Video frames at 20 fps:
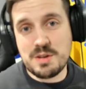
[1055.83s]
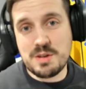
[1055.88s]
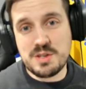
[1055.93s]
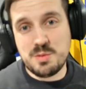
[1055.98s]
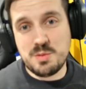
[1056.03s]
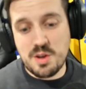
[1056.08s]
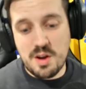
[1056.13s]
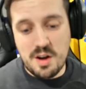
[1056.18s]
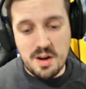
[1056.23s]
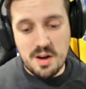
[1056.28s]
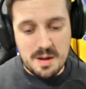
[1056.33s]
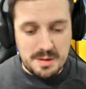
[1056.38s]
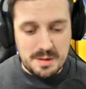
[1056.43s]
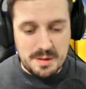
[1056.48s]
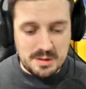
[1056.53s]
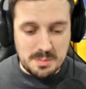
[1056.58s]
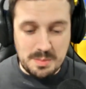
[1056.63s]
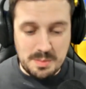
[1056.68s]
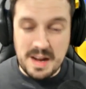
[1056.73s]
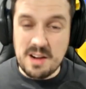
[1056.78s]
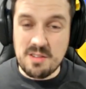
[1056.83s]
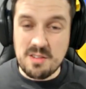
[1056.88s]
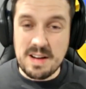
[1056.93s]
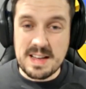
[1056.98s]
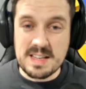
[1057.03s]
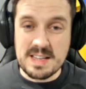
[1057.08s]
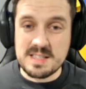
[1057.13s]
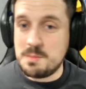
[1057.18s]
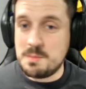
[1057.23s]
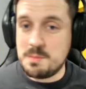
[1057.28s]
What you thought about the player
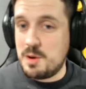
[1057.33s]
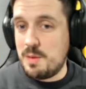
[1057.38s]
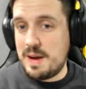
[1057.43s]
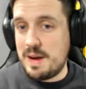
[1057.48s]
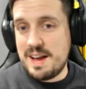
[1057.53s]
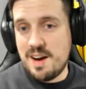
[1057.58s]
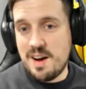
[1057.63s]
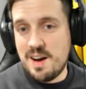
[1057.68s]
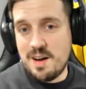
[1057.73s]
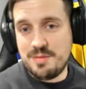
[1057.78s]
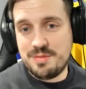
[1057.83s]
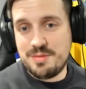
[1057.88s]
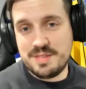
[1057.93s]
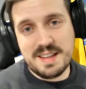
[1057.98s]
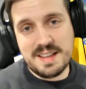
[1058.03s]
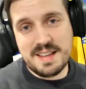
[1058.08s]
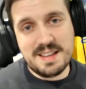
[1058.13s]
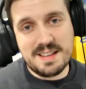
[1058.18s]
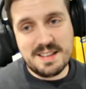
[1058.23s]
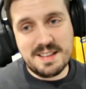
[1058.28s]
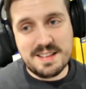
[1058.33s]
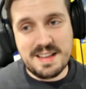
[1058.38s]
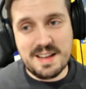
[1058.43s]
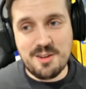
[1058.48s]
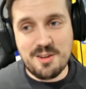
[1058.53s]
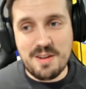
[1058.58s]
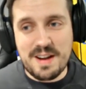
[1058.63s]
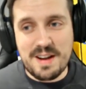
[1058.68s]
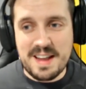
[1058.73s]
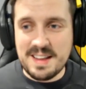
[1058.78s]
ratings on my way off? Do you
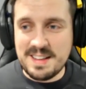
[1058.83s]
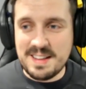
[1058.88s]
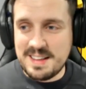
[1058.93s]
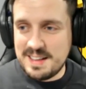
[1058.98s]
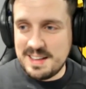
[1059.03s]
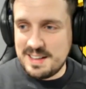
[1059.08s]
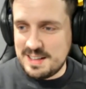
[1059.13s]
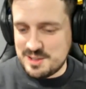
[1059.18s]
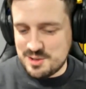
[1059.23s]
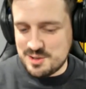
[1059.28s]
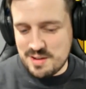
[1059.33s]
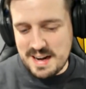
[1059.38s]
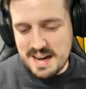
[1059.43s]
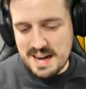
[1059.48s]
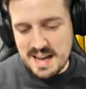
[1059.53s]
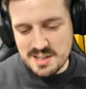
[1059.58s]
agree? Do you disagree?